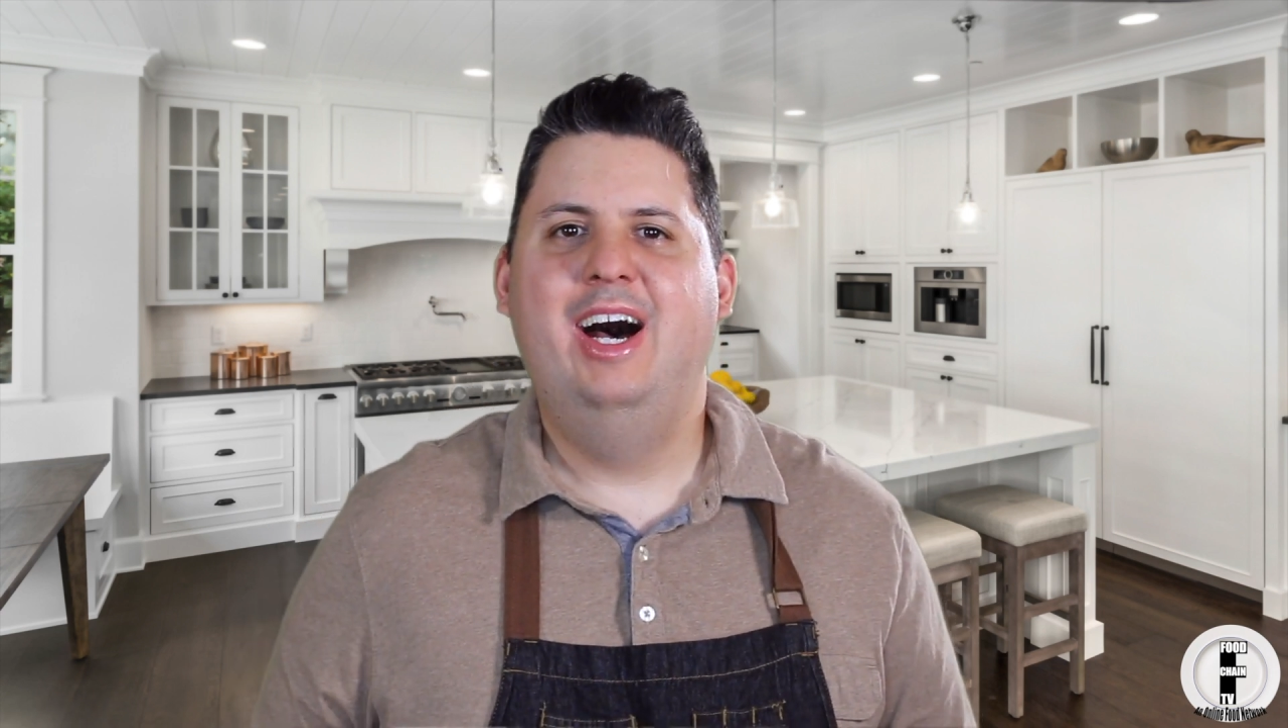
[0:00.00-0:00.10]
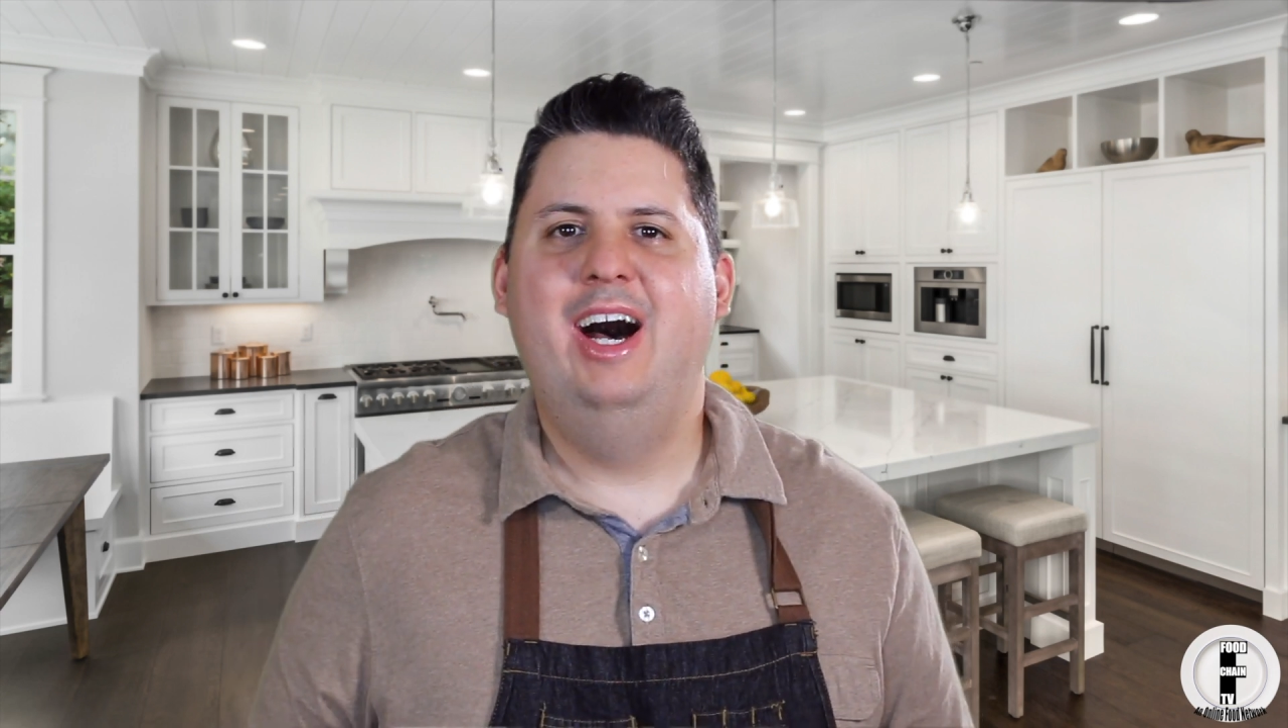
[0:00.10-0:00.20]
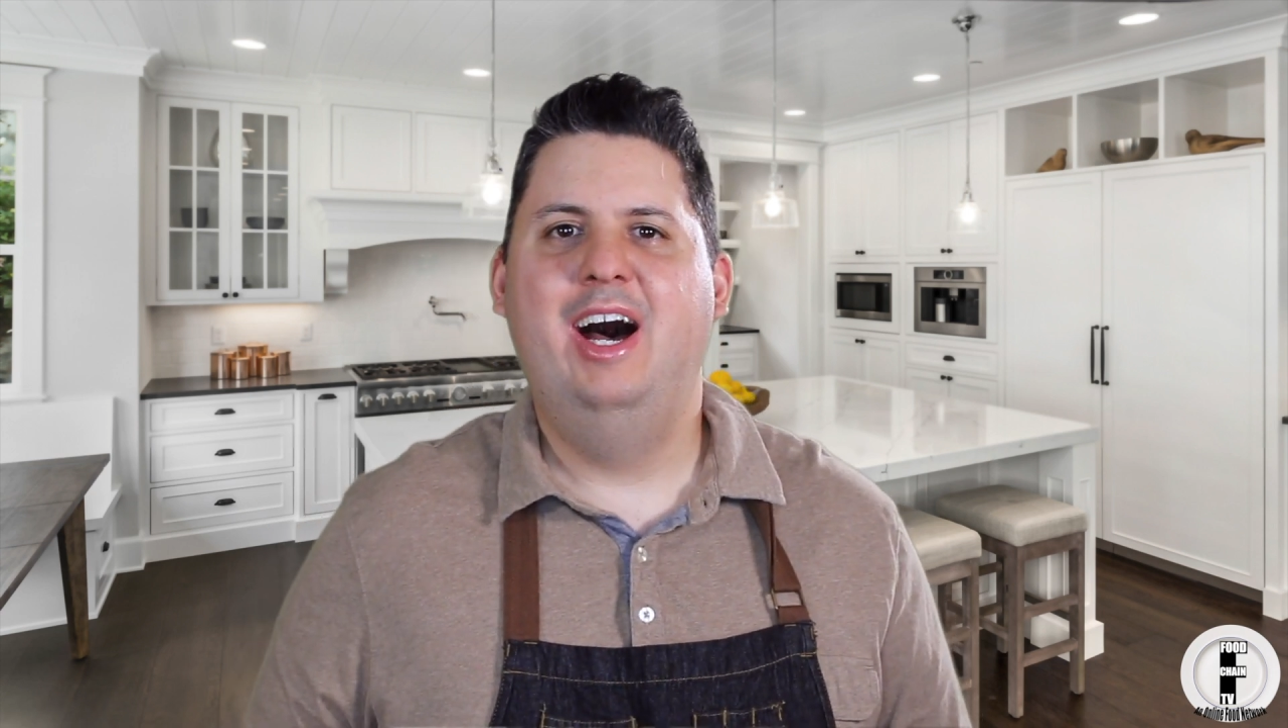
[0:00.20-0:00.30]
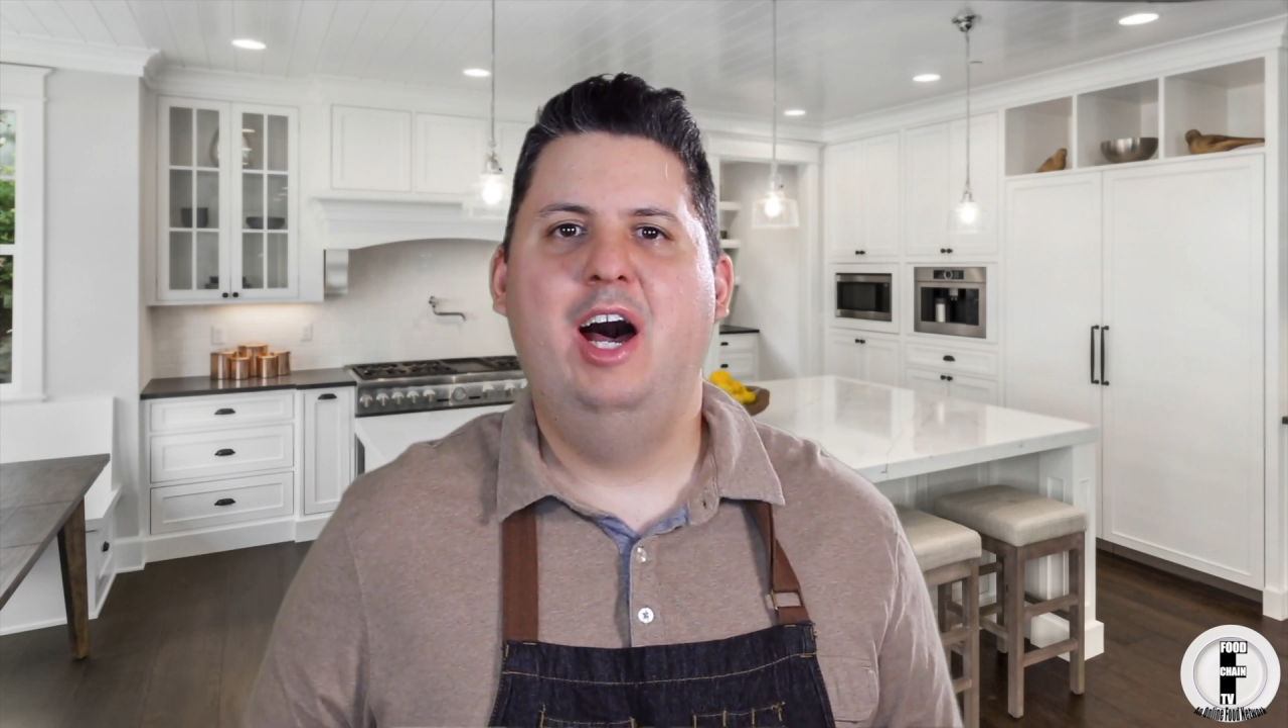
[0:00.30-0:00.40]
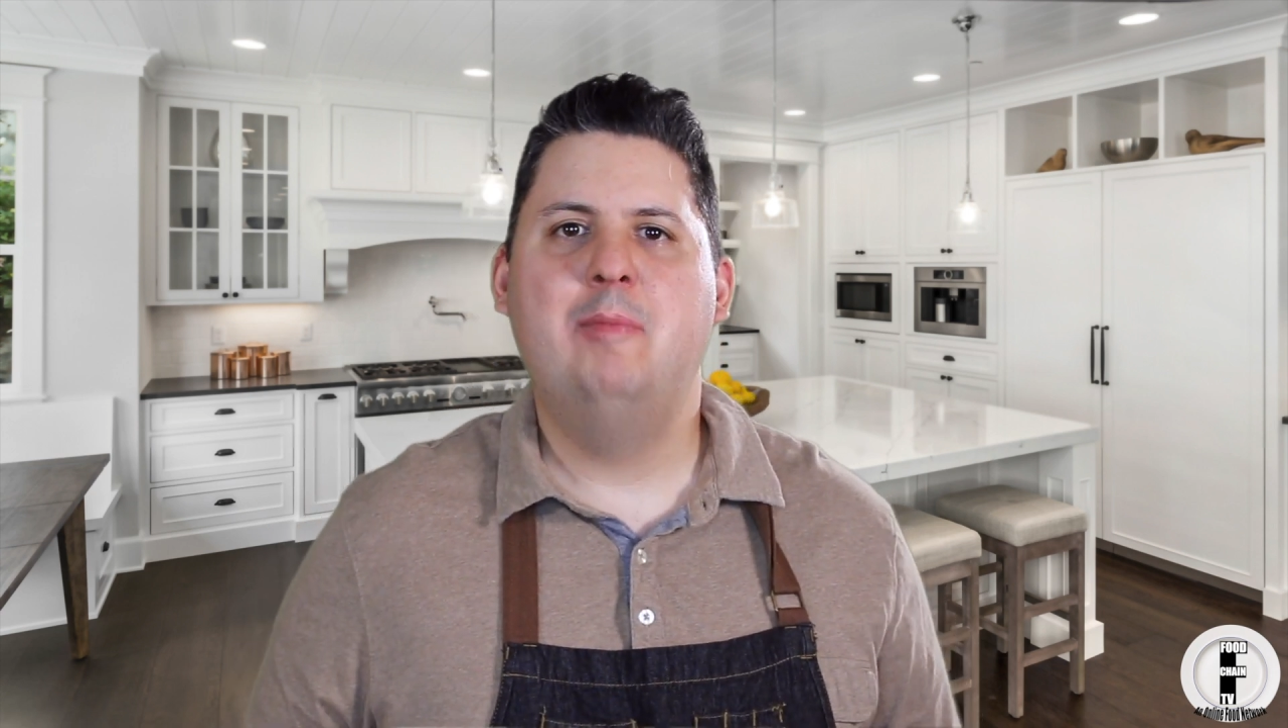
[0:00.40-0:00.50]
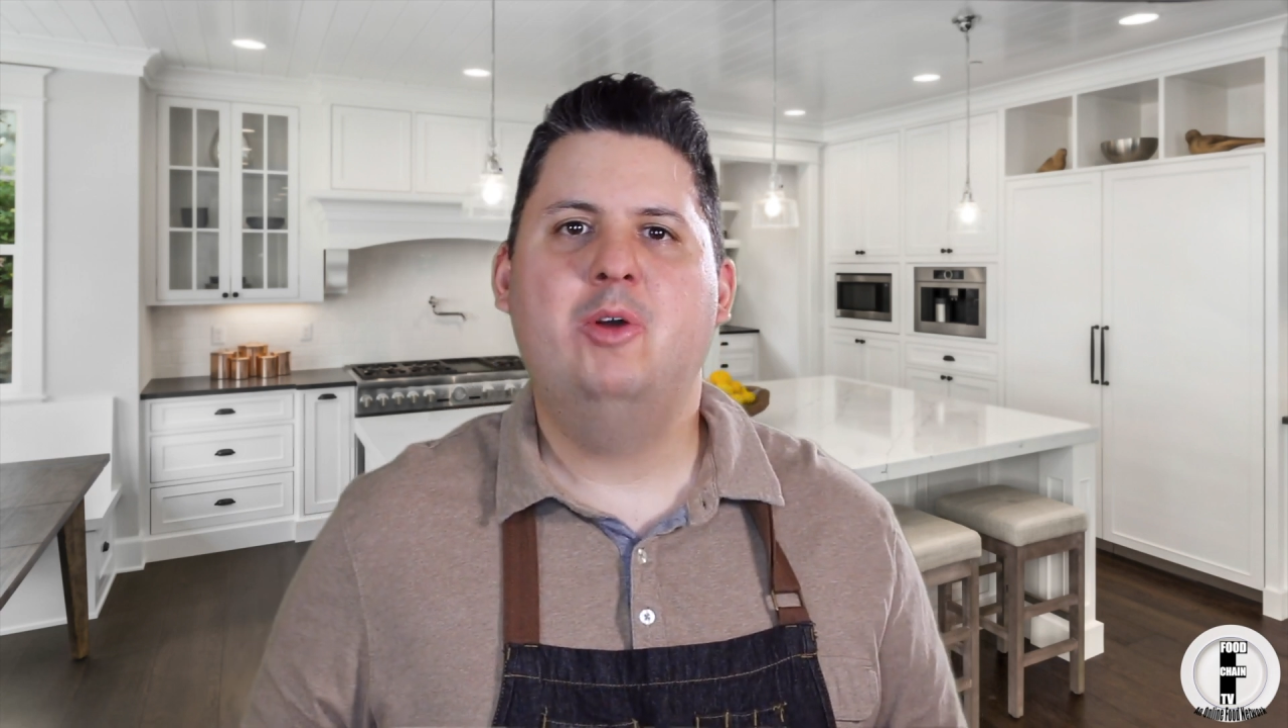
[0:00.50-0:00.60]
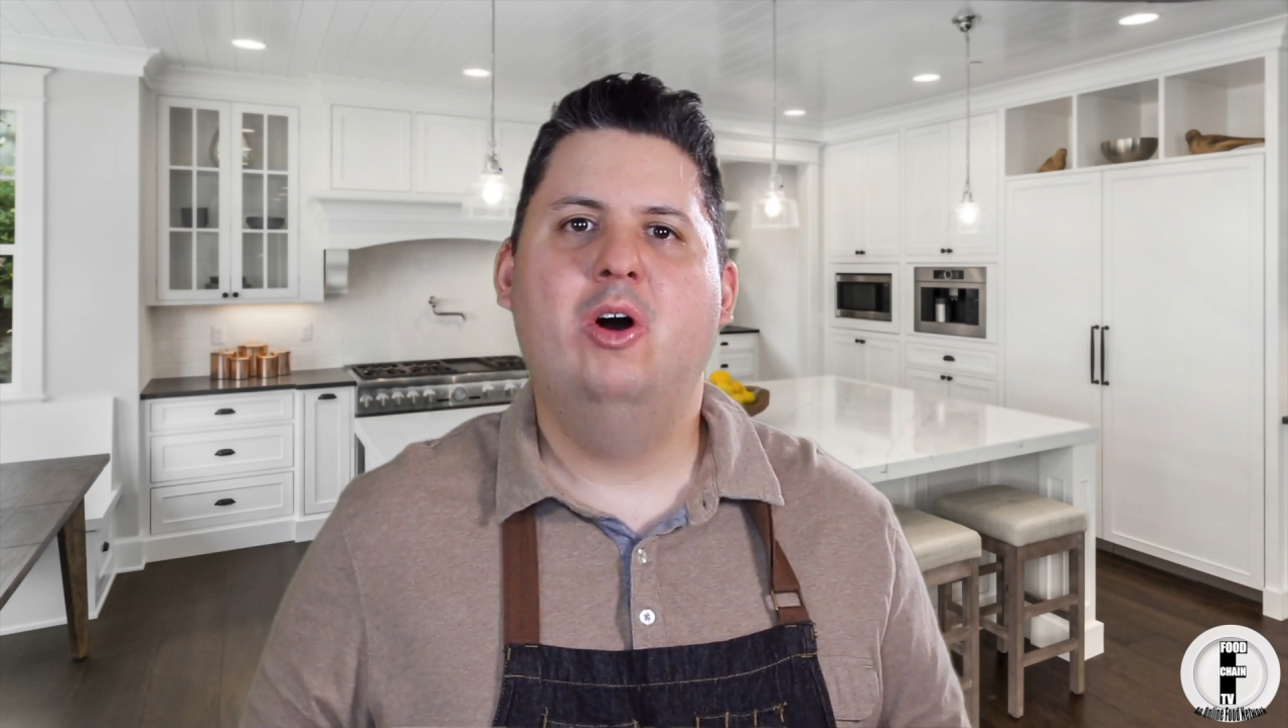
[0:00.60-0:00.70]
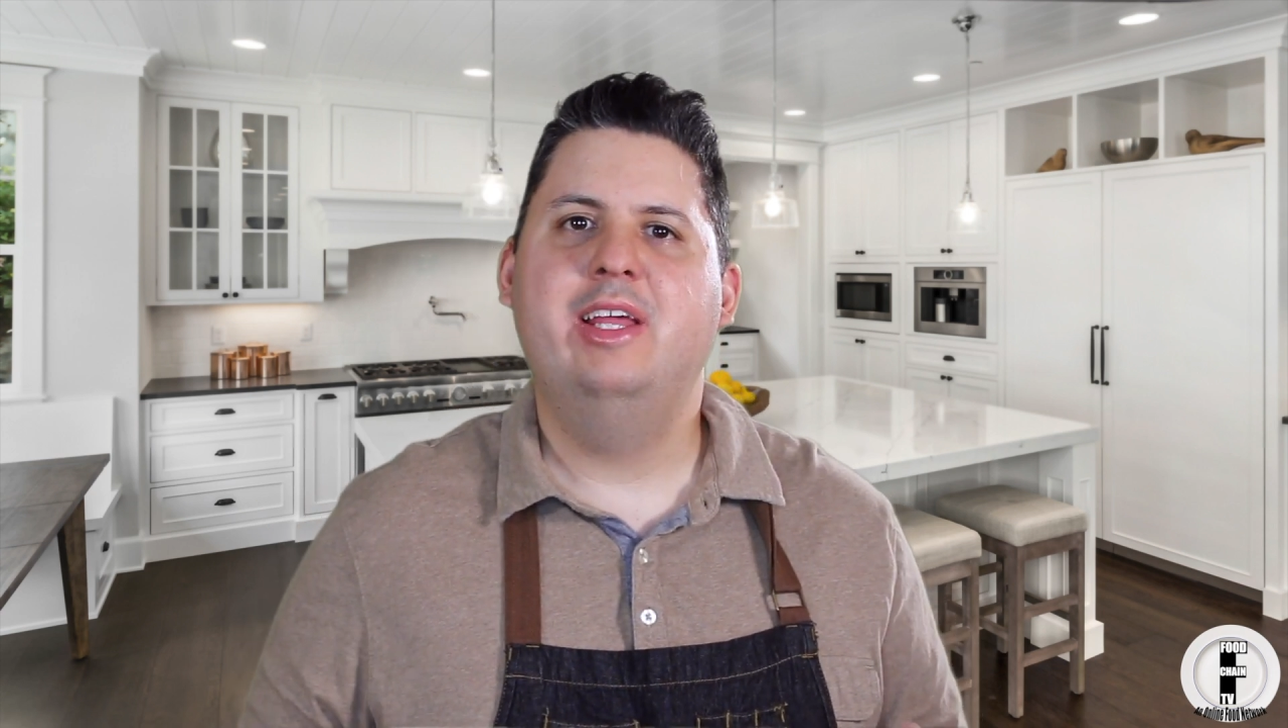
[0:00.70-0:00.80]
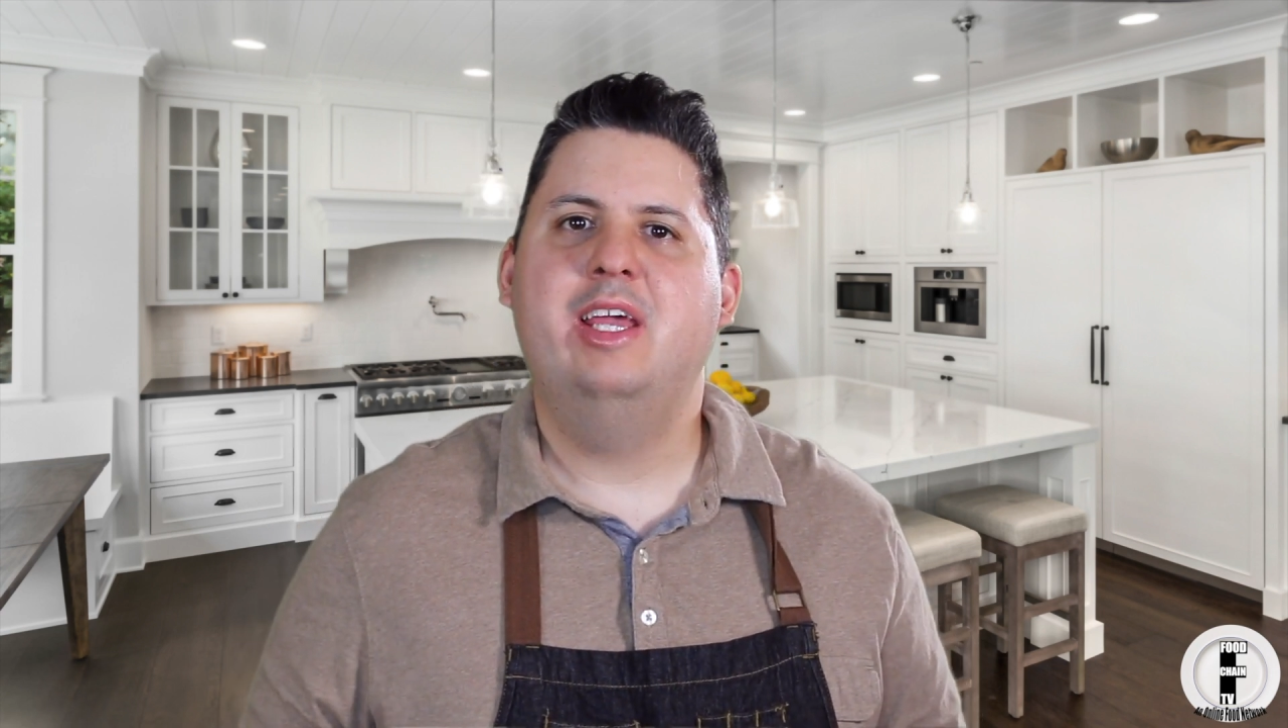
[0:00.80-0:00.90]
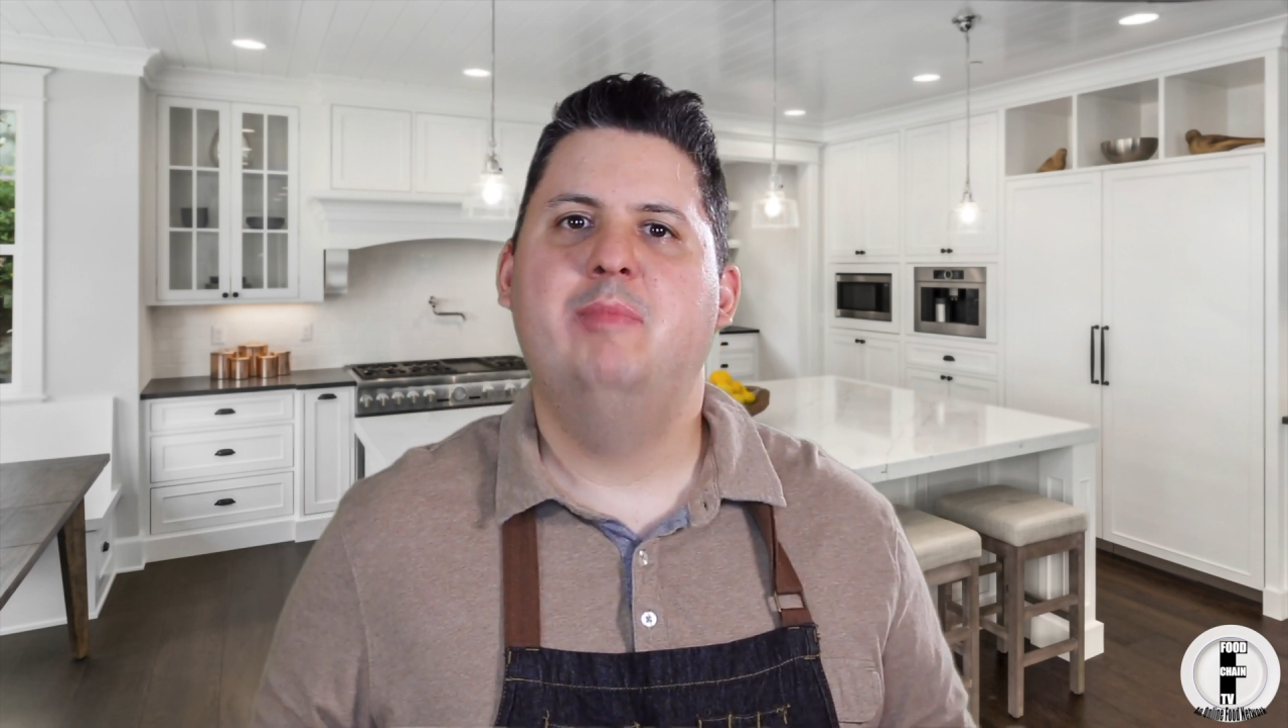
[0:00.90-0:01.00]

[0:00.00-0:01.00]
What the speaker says: I'm calling